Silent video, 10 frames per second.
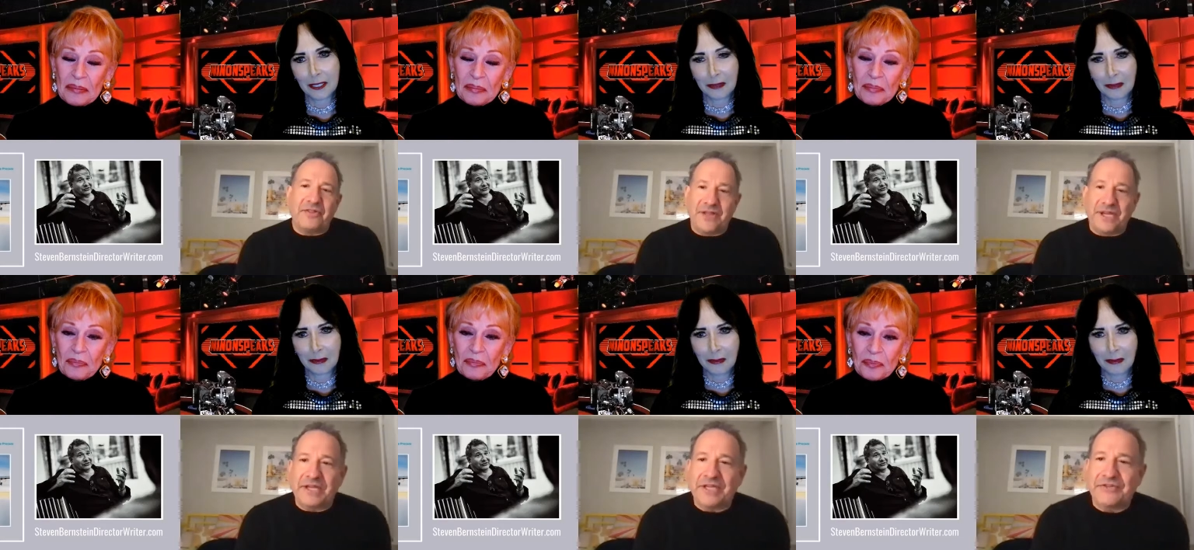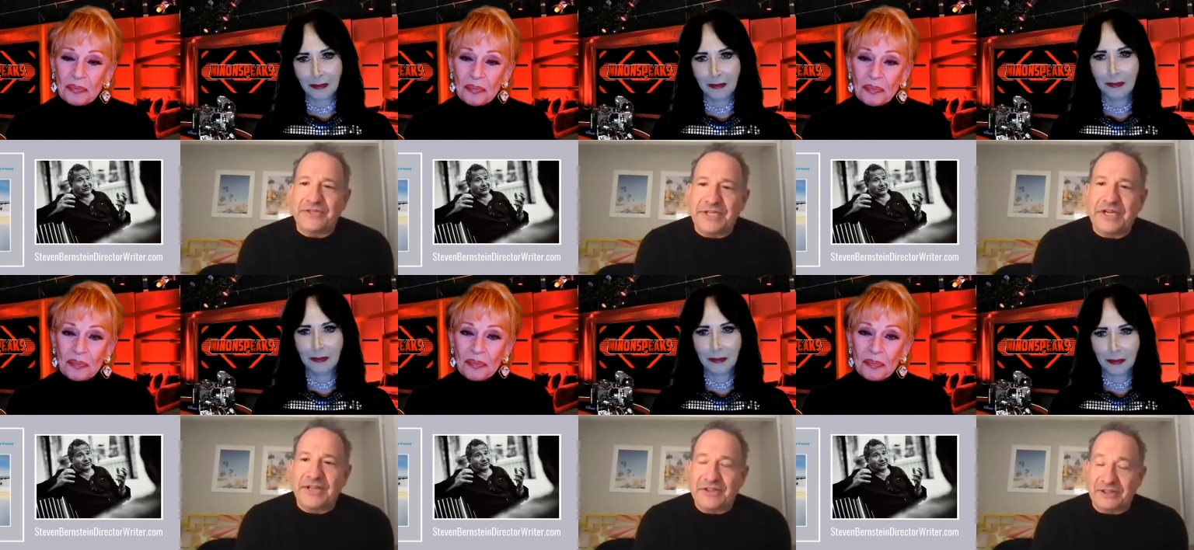Speaker 1: thing, isn't it?
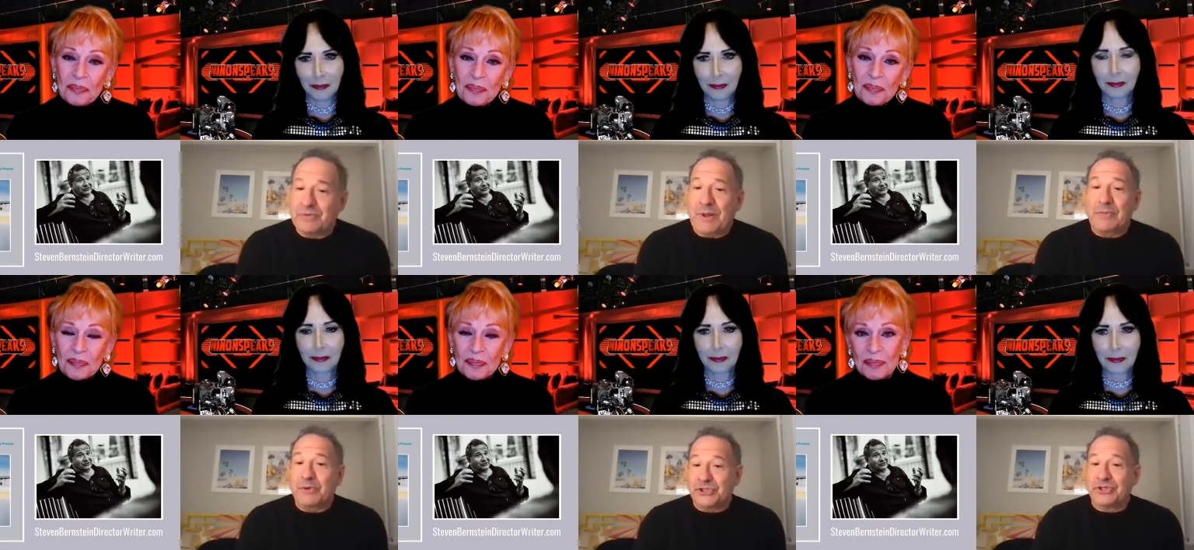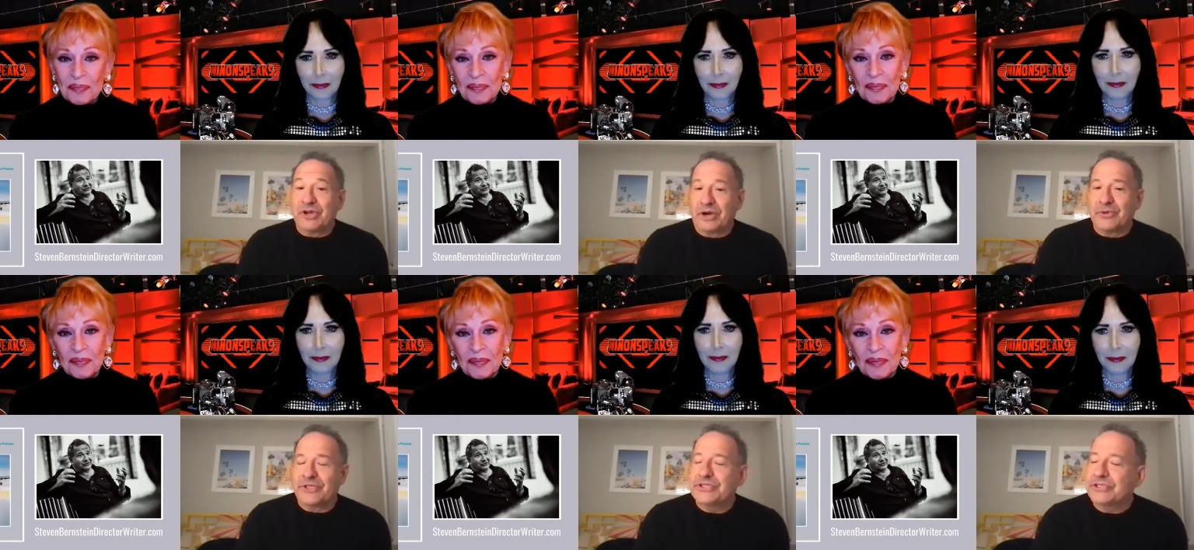I think that's probably what you're
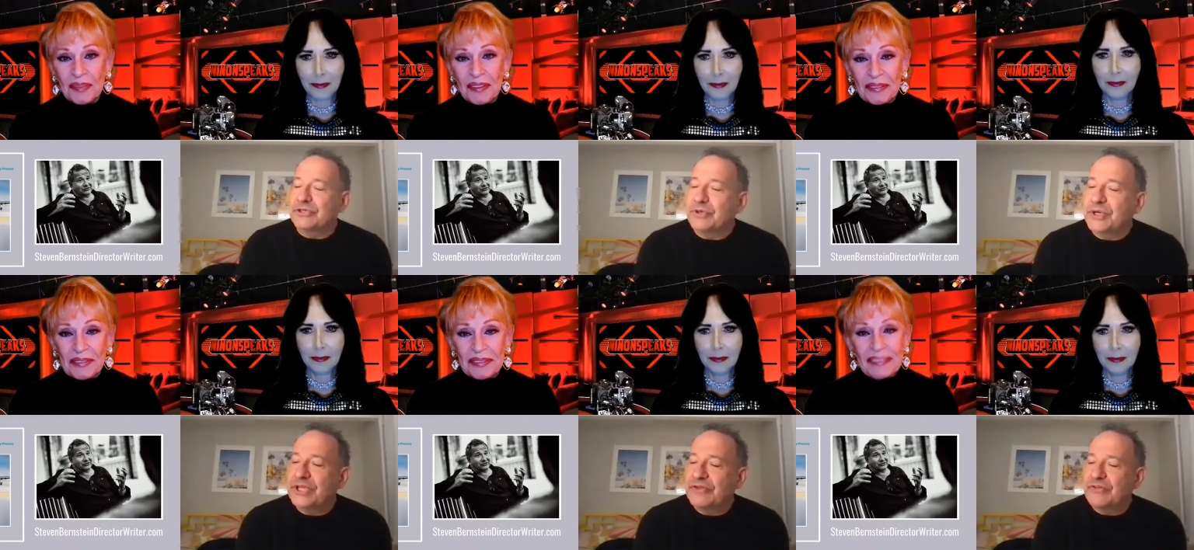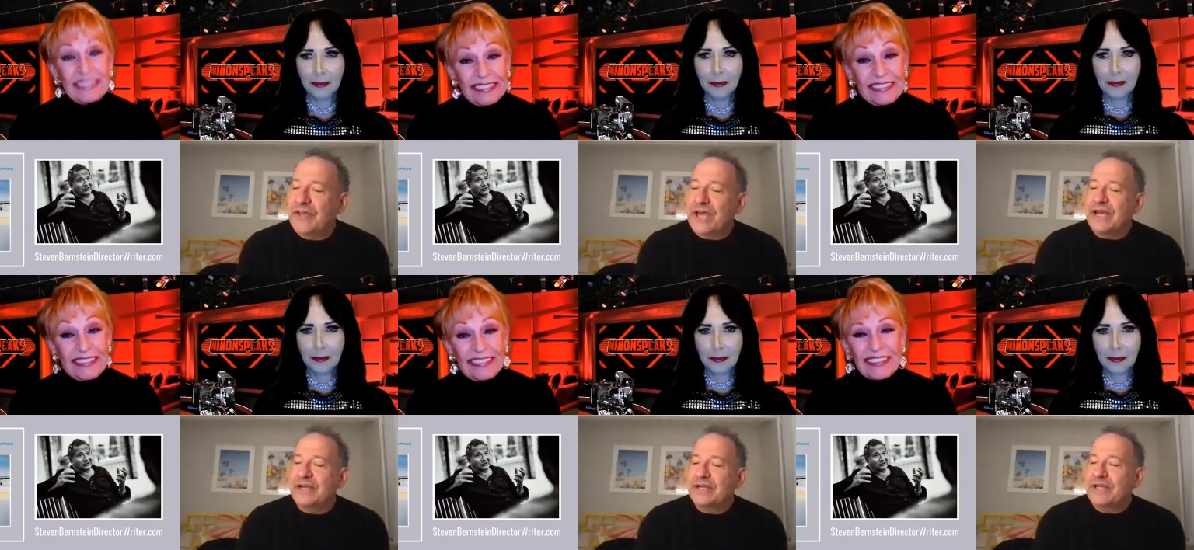going to is
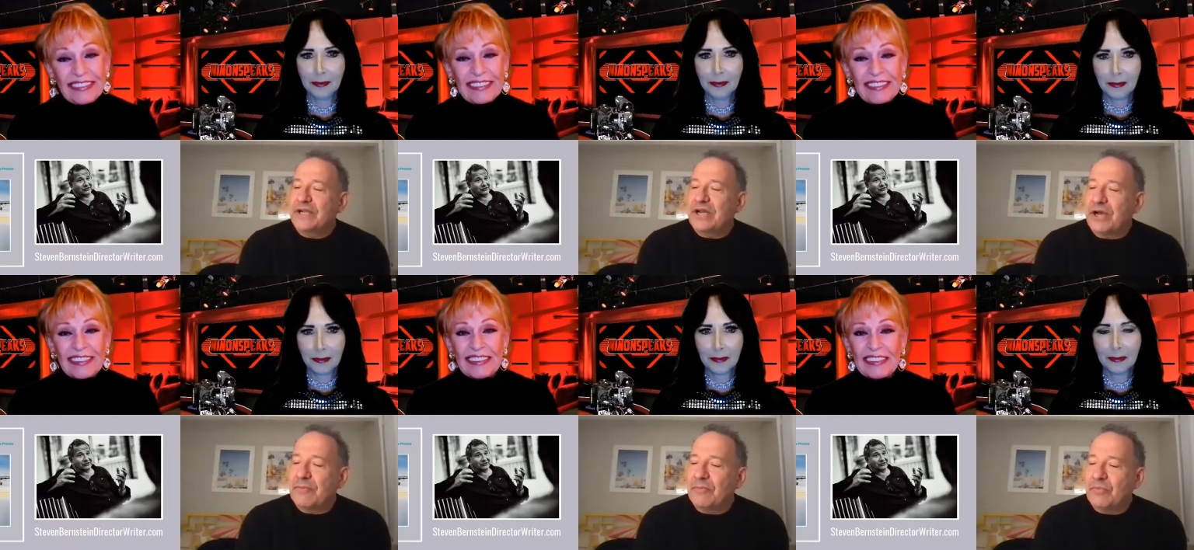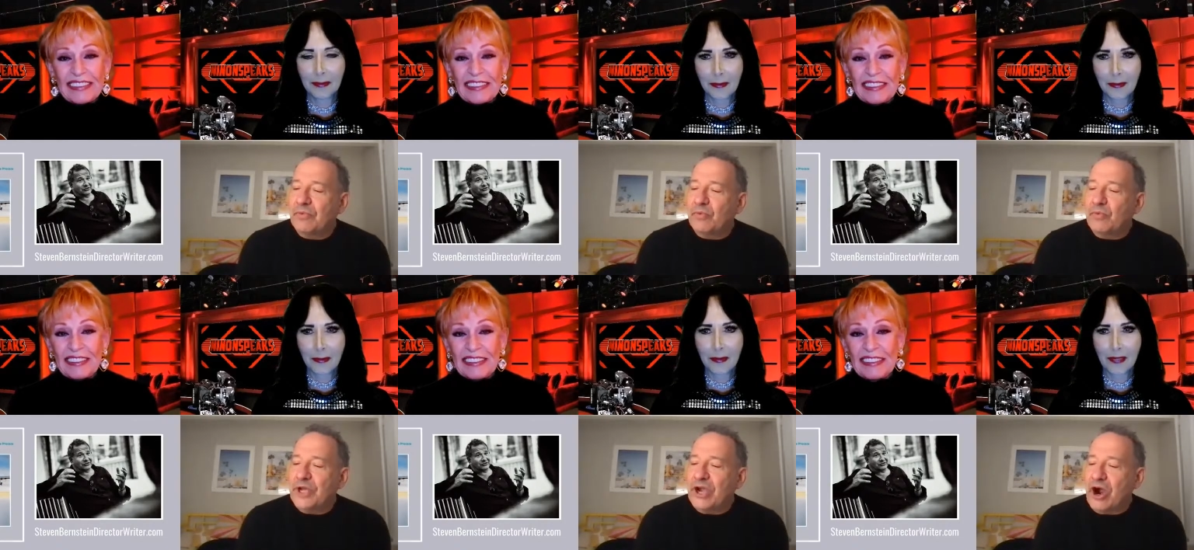that um,
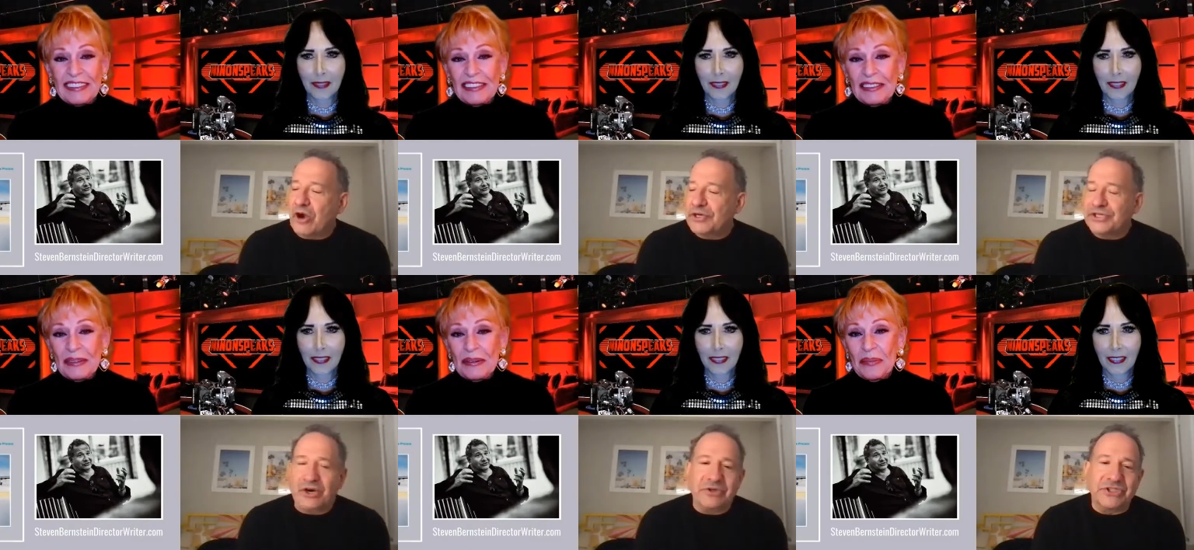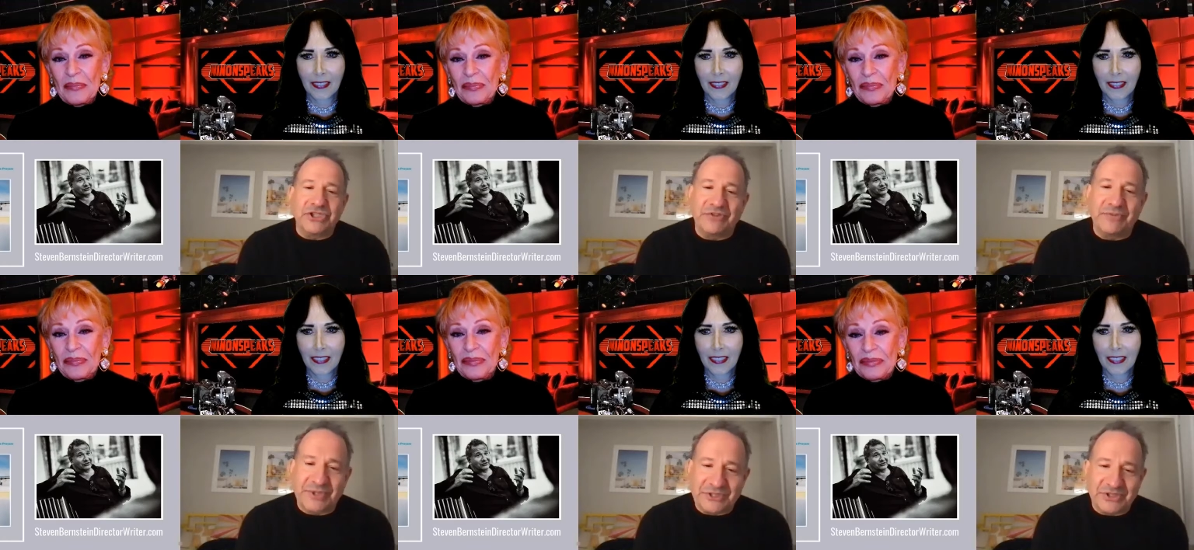we aren't our
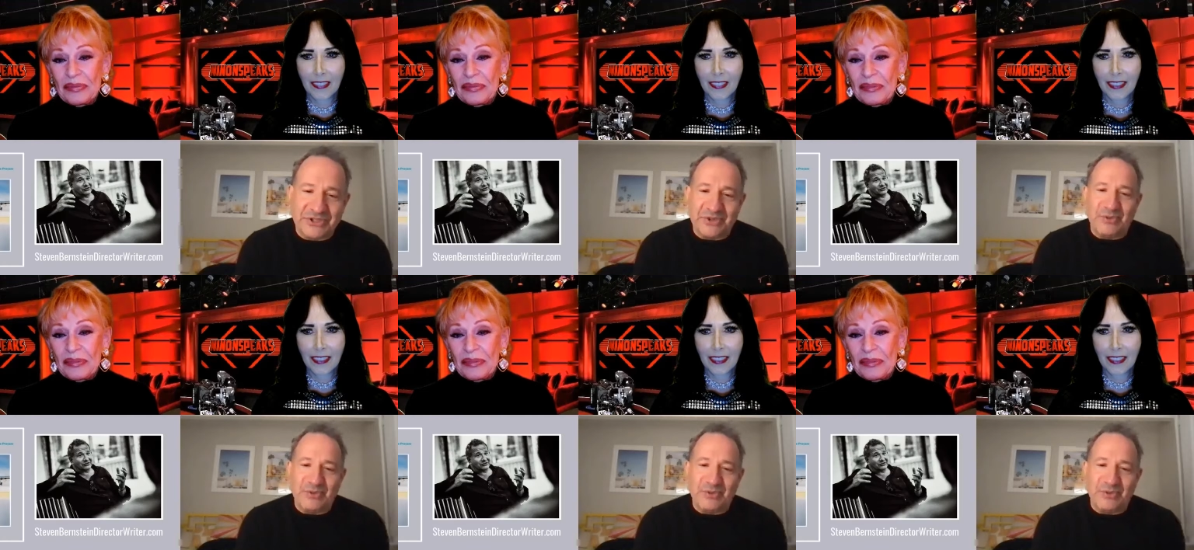achievements.